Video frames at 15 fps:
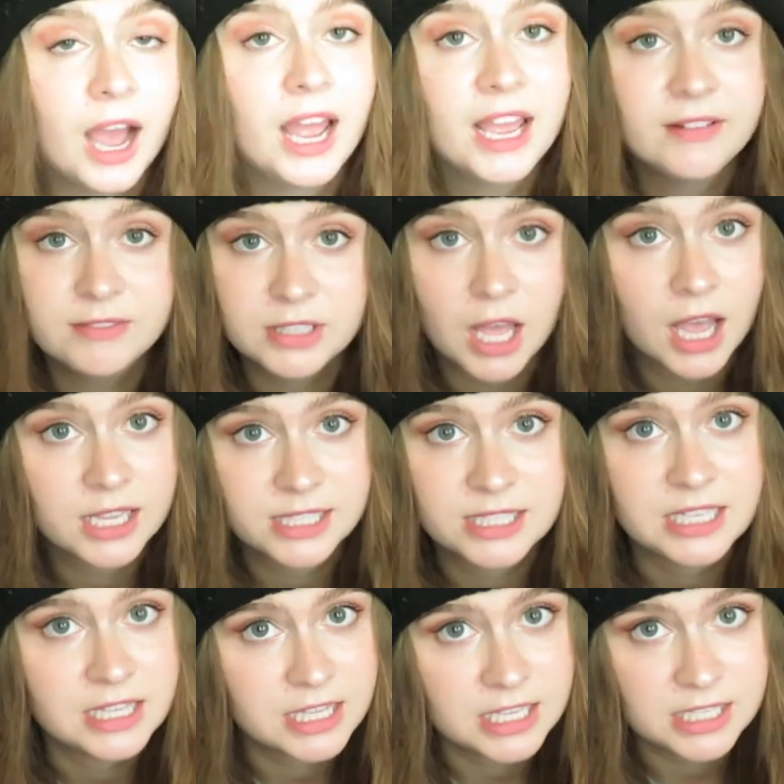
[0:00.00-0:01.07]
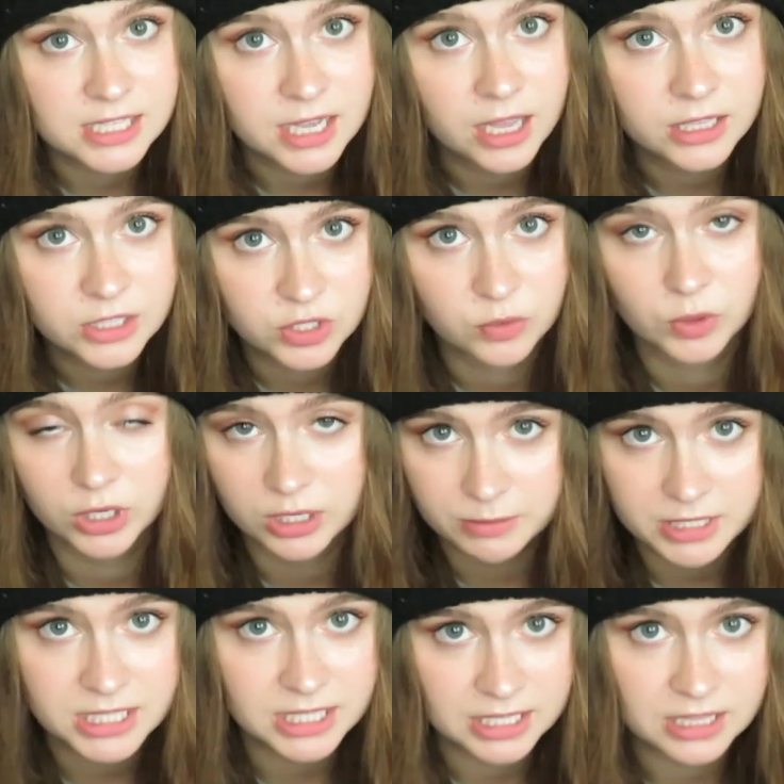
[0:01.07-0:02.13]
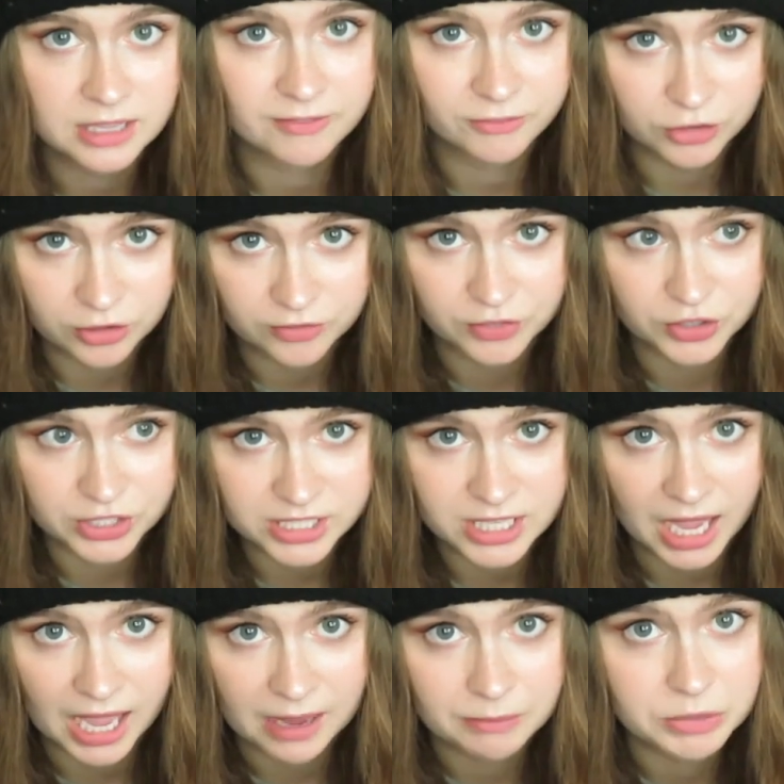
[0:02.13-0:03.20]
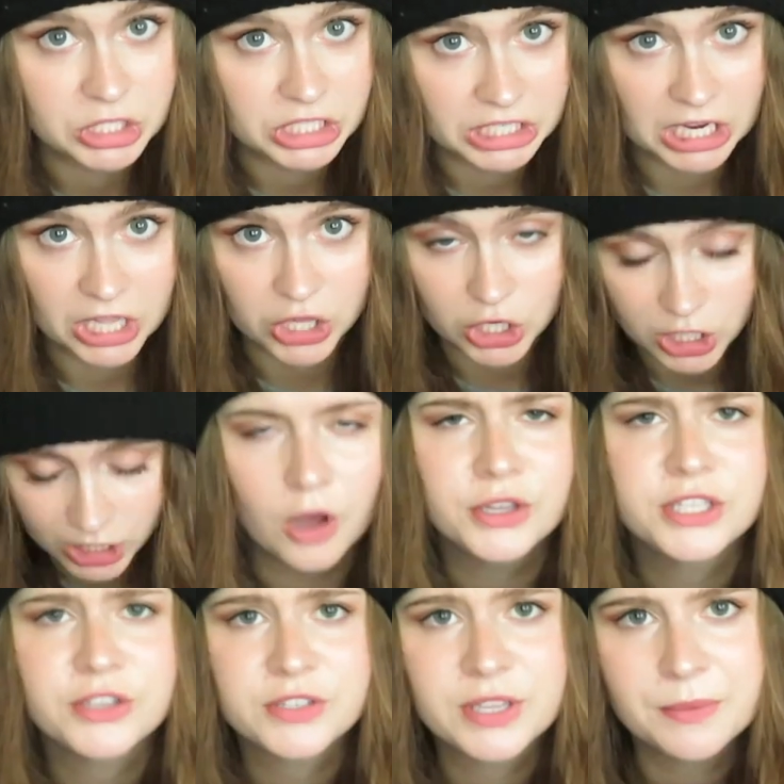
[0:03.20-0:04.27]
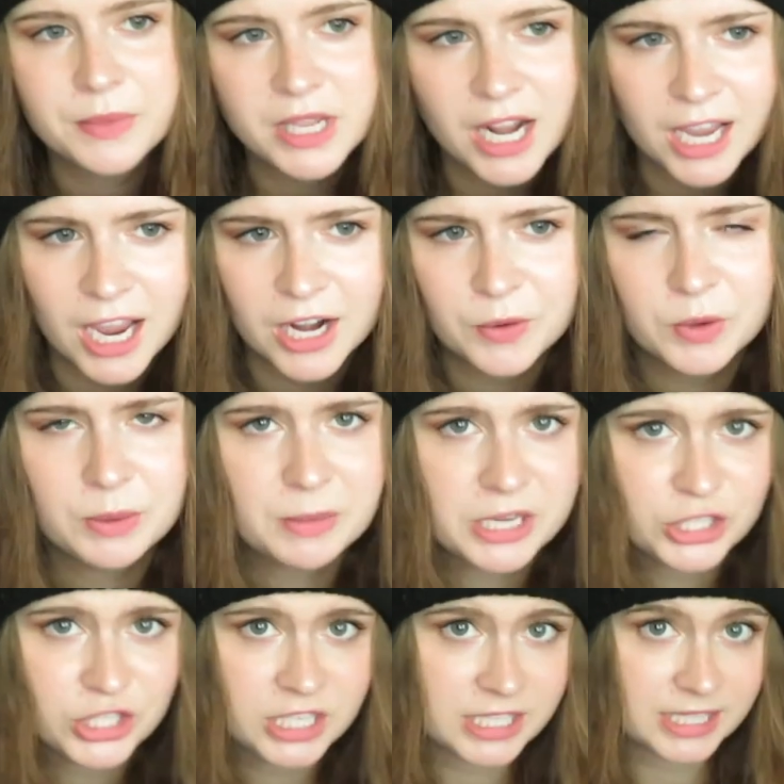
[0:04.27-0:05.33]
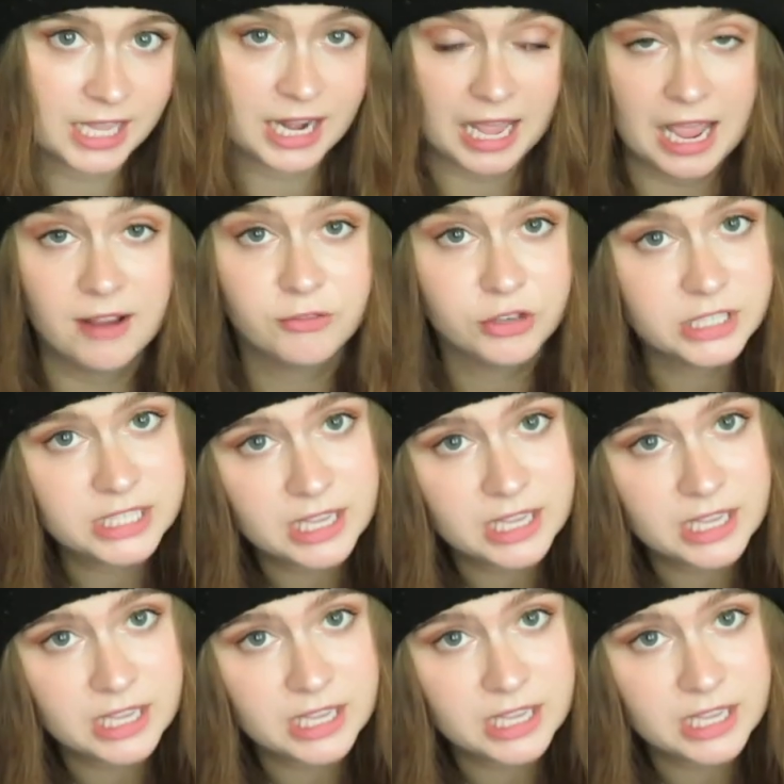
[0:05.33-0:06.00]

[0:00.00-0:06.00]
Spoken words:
I have not seen these yet, so we're gonna be seeing them for the first time together. Also, something I kind of want to mention is that every